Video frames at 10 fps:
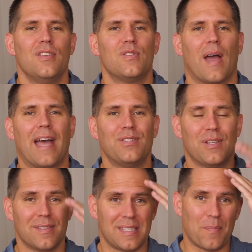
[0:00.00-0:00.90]
So as you
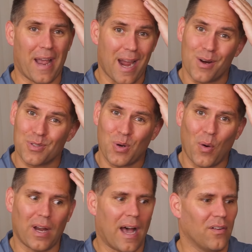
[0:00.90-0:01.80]
can see, my hair has
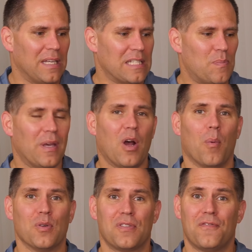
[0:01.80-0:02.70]
grown out. It's been
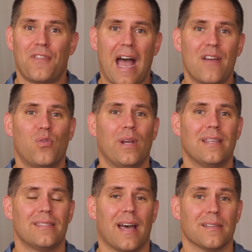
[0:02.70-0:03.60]
almost five
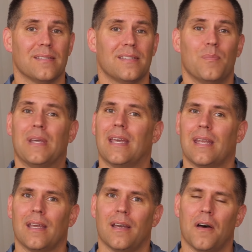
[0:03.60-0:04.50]
weeks now since the
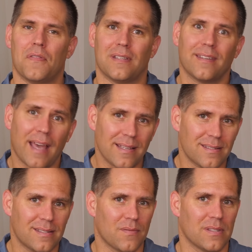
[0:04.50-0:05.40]
beginning of the
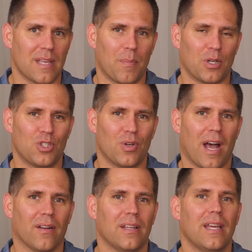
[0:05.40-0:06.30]
tests of this epic
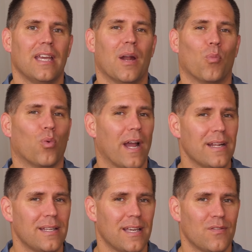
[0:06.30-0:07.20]
shootout, and I'm
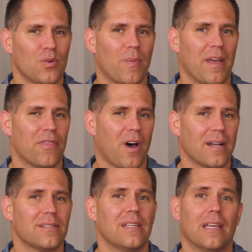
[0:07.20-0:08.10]
ready to give you my
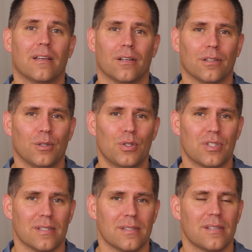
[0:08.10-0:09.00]
thoughts and
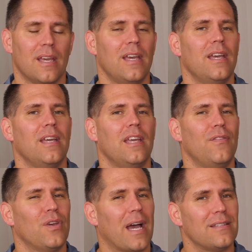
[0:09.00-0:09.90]
conclusions.
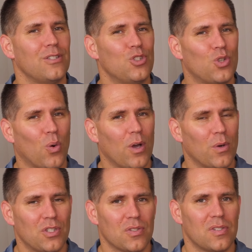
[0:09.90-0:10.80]
If you guys enjoy
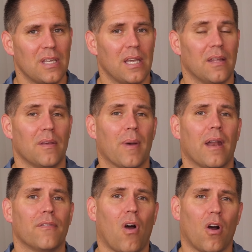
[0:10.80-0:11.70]
what you're seeing and the
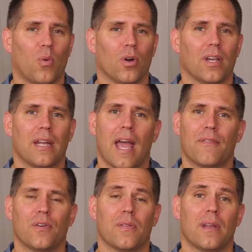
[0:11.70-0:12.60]
amount of hard work and
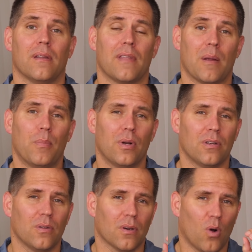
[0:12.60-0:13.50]
effort that, that I put
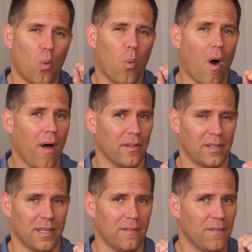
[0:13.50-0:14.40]
into the
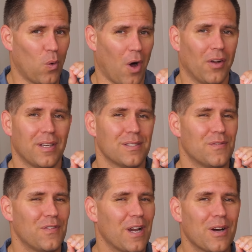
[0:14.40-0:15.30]
quality, quality is
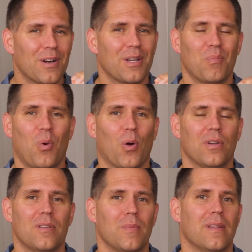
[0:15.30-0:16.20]
very
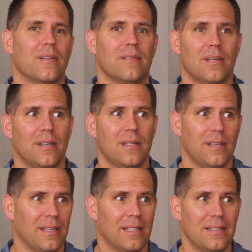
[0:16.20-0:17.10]
important to me than
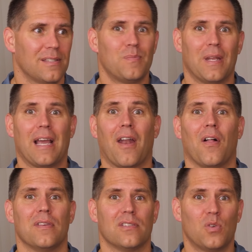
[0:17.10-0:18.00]
spitting out
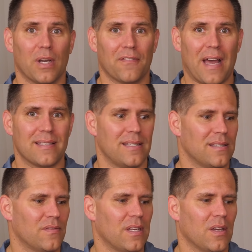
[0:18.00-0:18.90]
all these quick, fast,
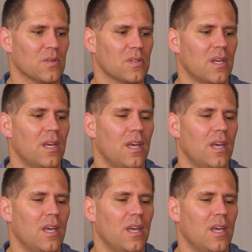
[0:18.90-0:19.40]
easy videos